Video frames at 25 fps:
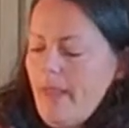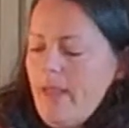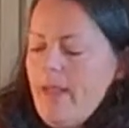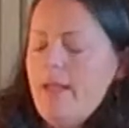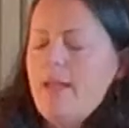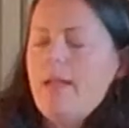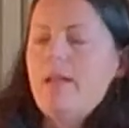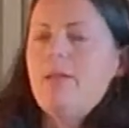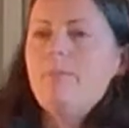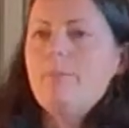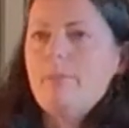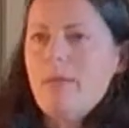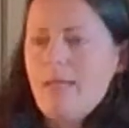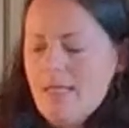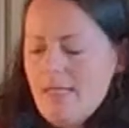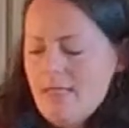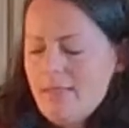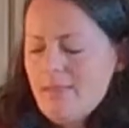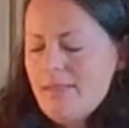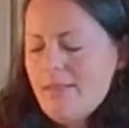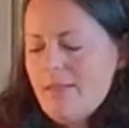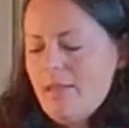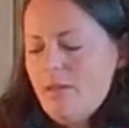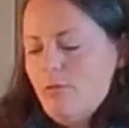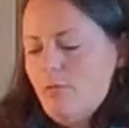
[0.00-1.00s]
It
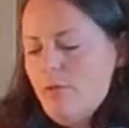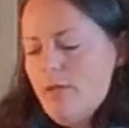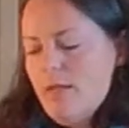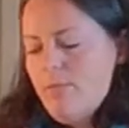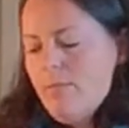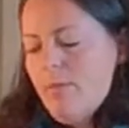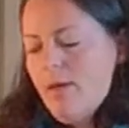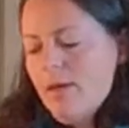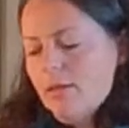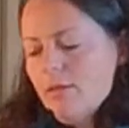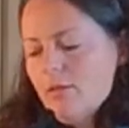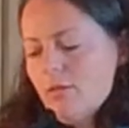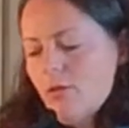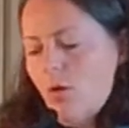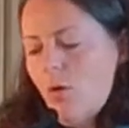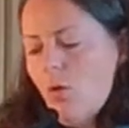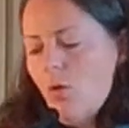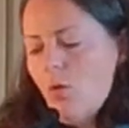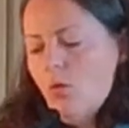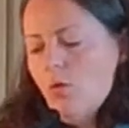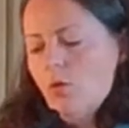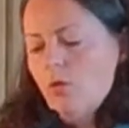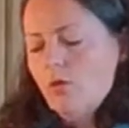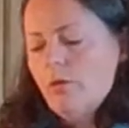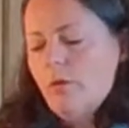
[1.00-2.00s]
means that we must
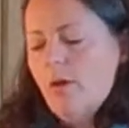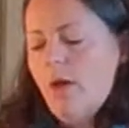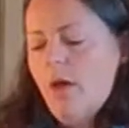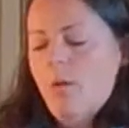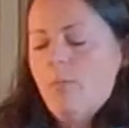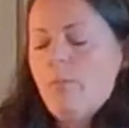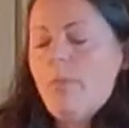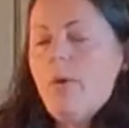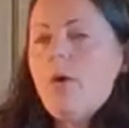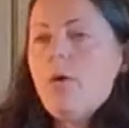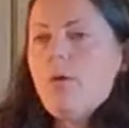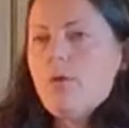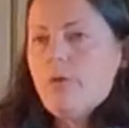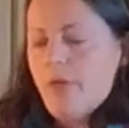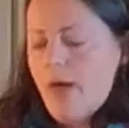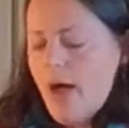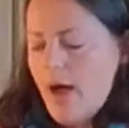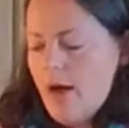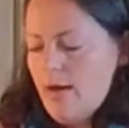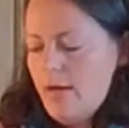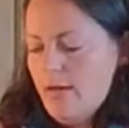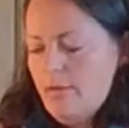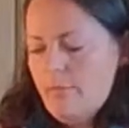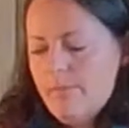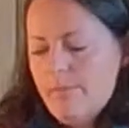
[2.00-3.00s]
hold both
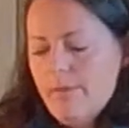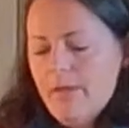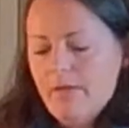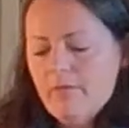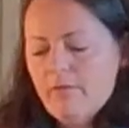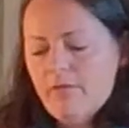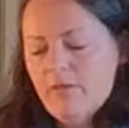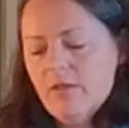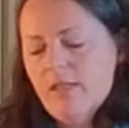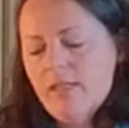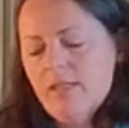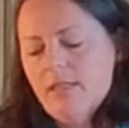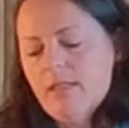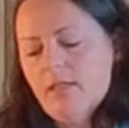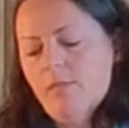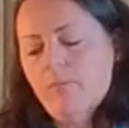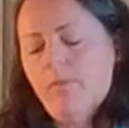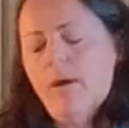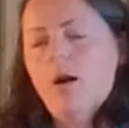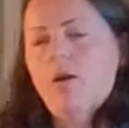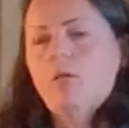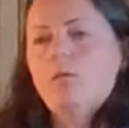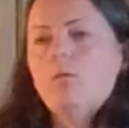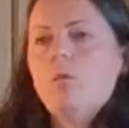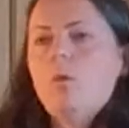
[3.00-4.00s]
our ambivalence
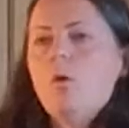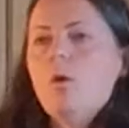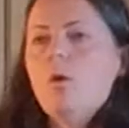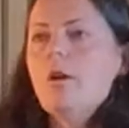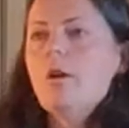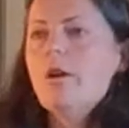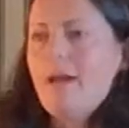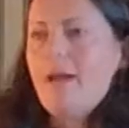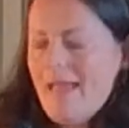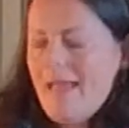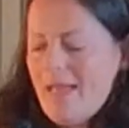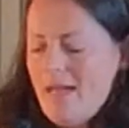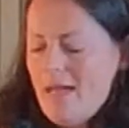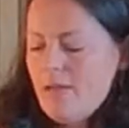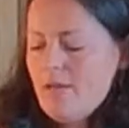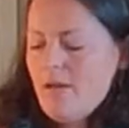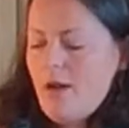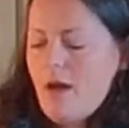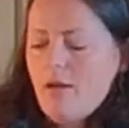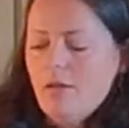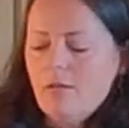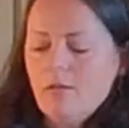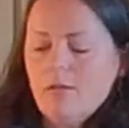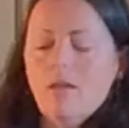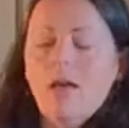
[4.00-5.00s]
about war and
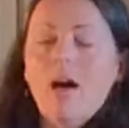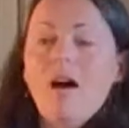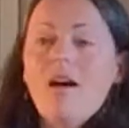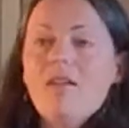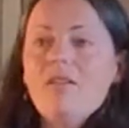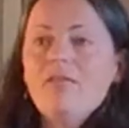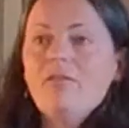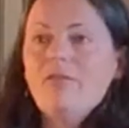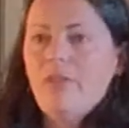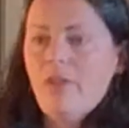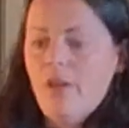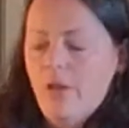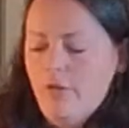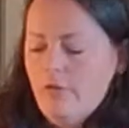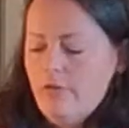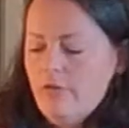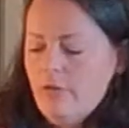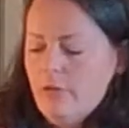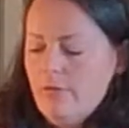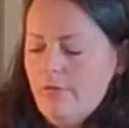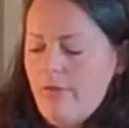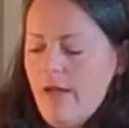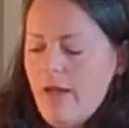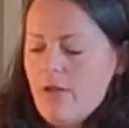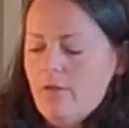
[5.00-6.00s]
our love
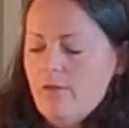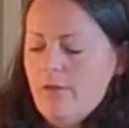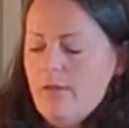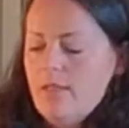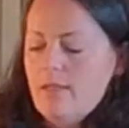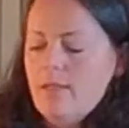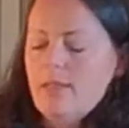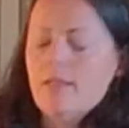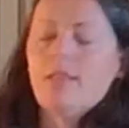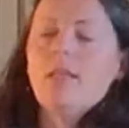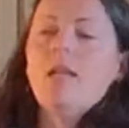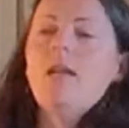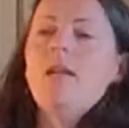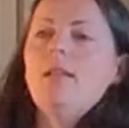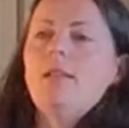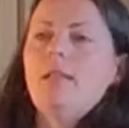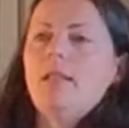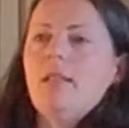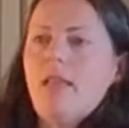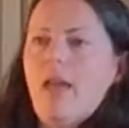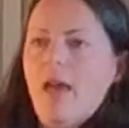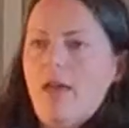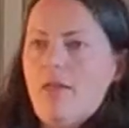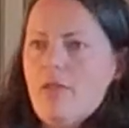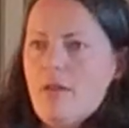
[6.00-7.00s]
for veterans
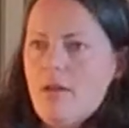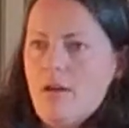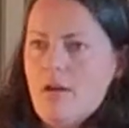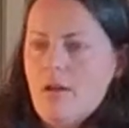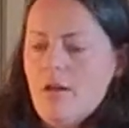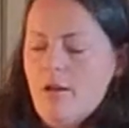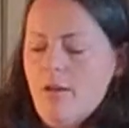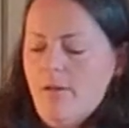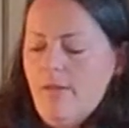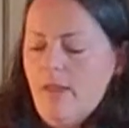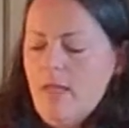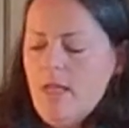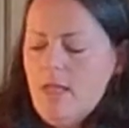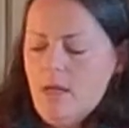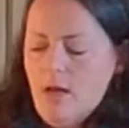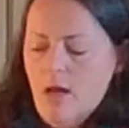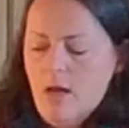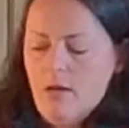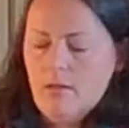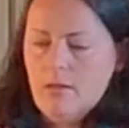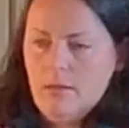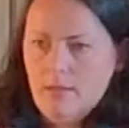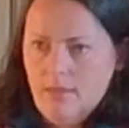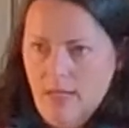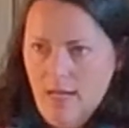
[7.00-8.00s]
together in
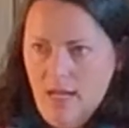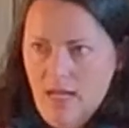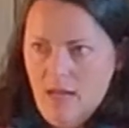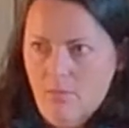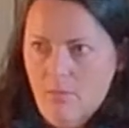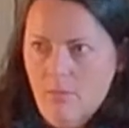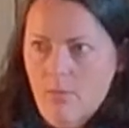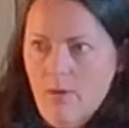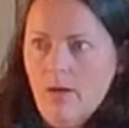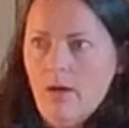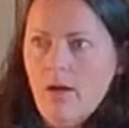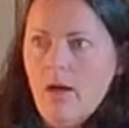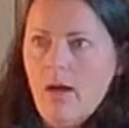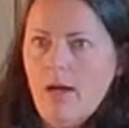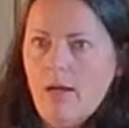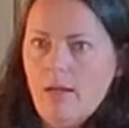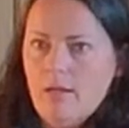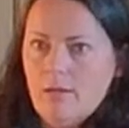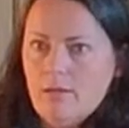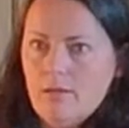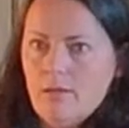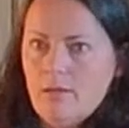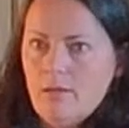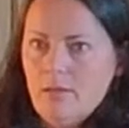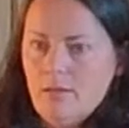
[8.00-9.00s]
our same
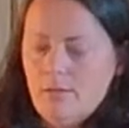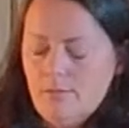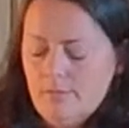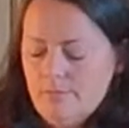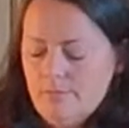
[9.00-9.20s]
hearts.